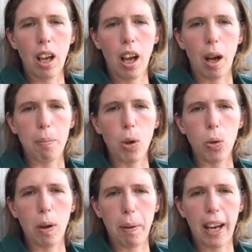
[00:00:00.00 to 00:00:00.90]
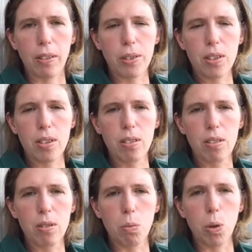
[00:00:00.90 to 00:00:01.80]
all about
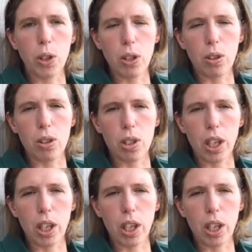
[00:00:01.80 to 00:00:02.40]
what you can